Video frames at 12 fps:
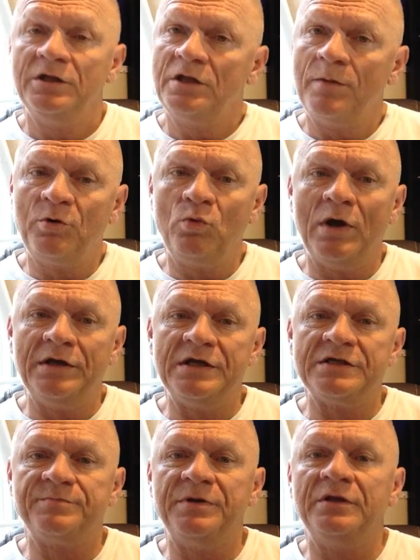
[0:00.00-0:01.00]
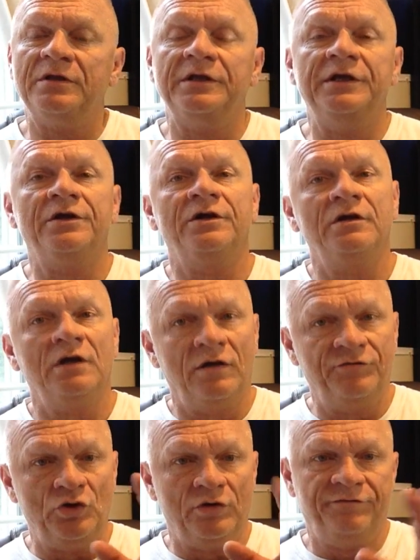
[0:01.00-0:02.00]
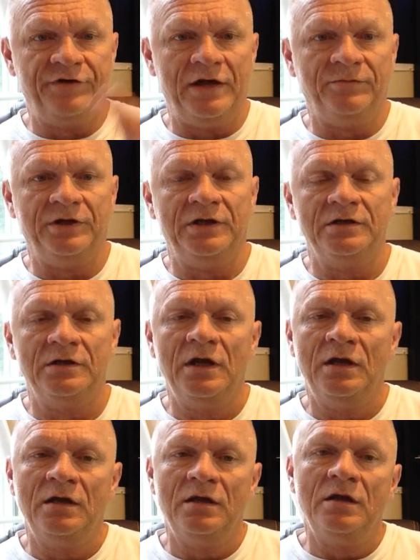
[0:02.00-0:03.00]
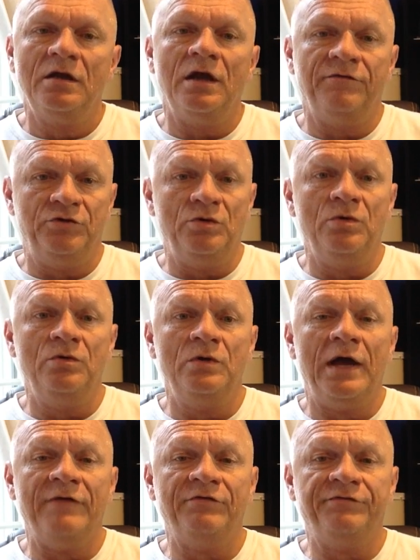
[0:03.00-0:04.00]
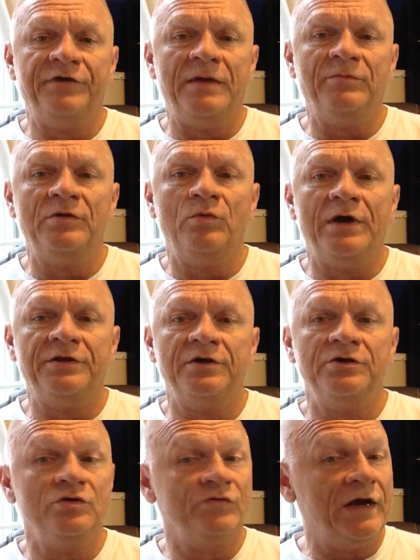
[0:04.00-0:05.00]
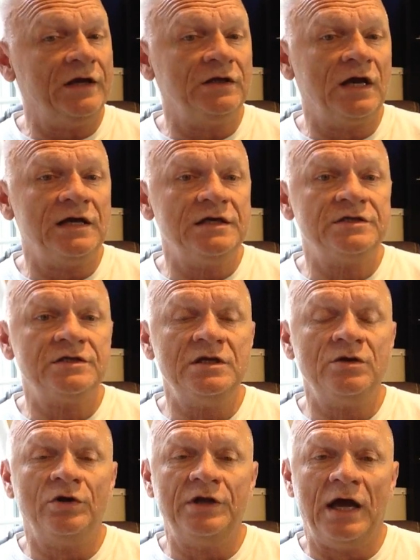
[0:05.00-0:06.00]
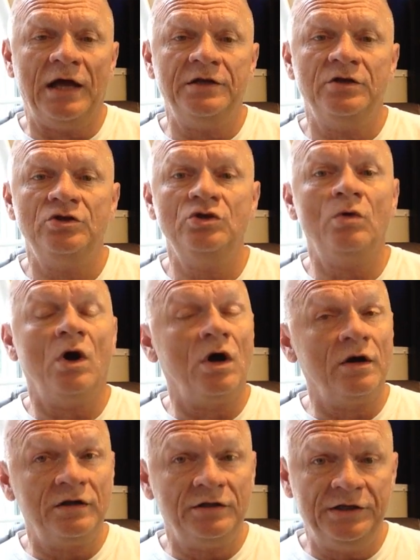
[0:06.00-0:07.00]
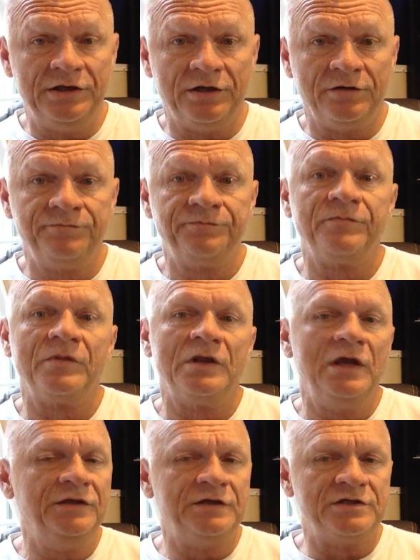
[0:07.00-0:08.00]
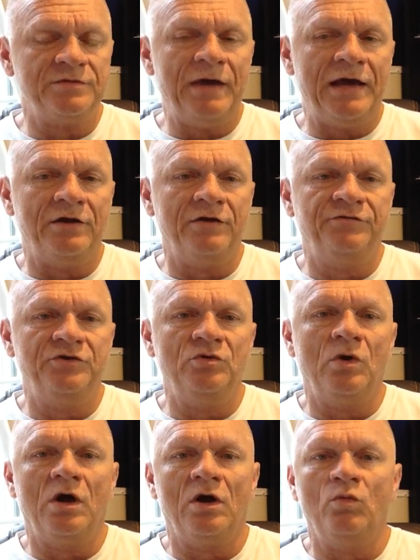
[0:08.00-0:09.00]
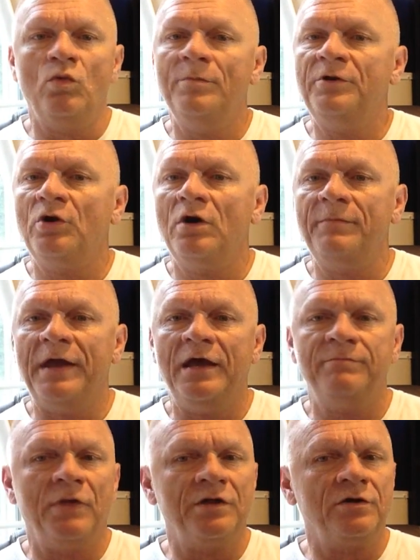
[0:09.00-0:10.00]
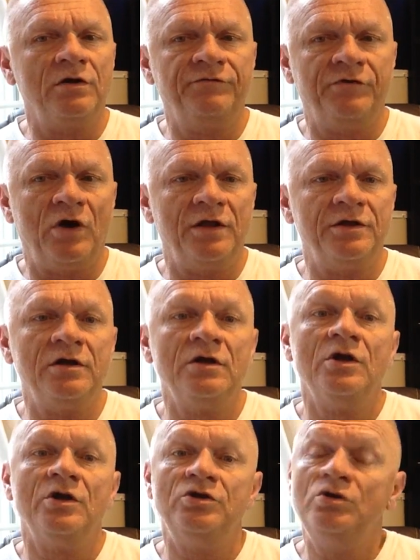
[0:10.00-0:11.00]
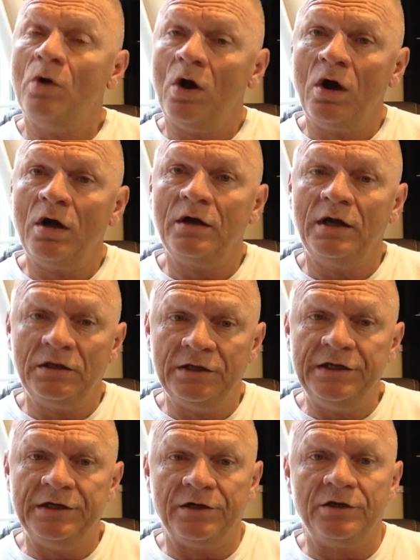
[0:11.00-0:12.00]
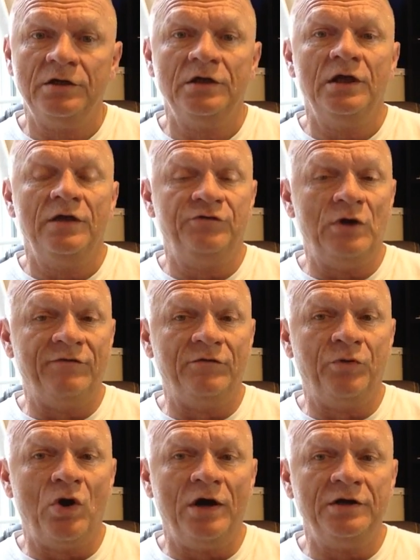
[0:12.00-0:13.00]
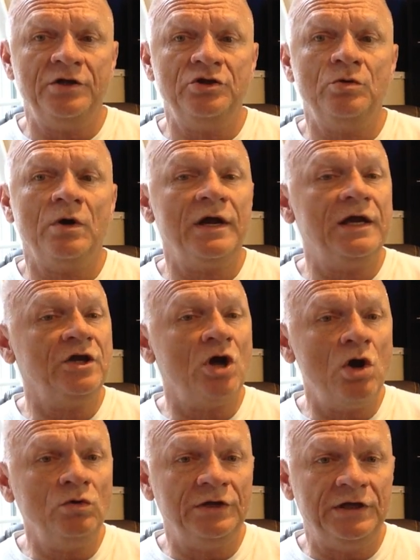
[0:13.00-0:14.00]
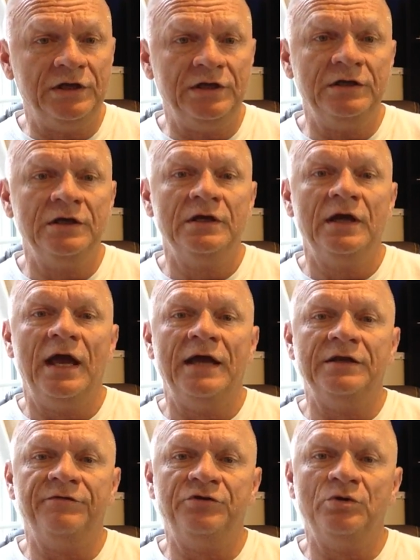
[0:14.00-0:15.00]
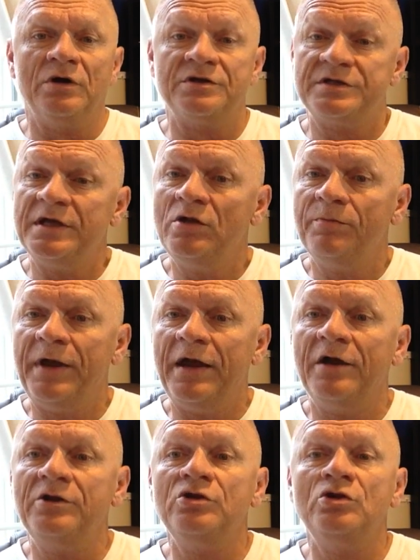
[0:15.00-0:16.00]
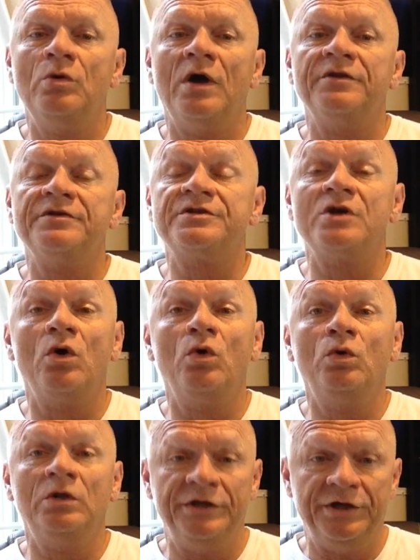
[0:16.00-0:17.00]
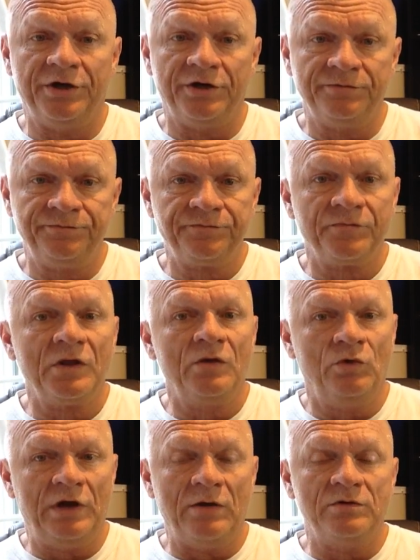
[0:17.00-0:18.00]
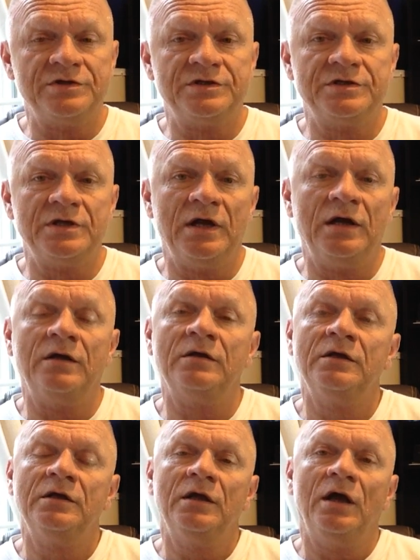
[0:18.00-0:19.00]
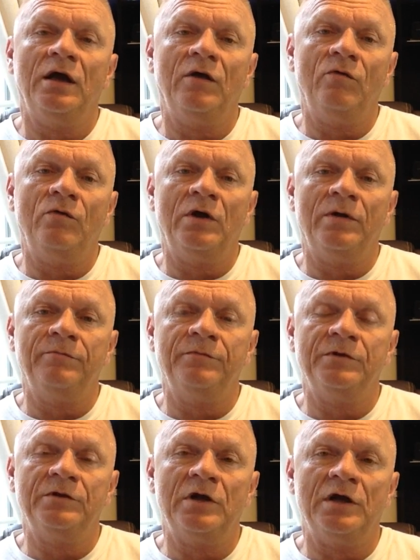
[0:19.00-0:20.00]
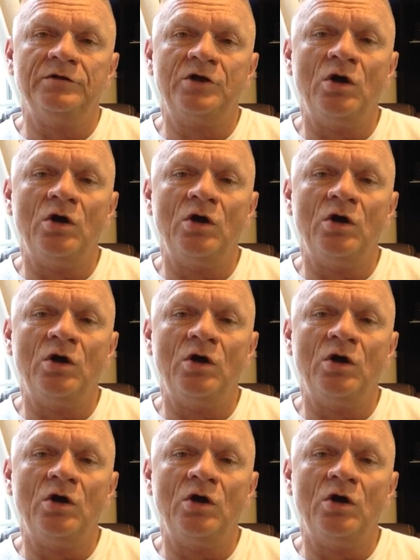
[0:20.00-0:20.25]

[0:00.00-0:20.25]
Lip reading: Number one is be the leader of your family. If you have a family, whether you recognize it or not, you are a leader. It doesn't matter if you are a woman or a man, mother or father, you are a leader. If you have a partner, you are a co-leading. And if you are a single parent, you are the sole leader. When I was life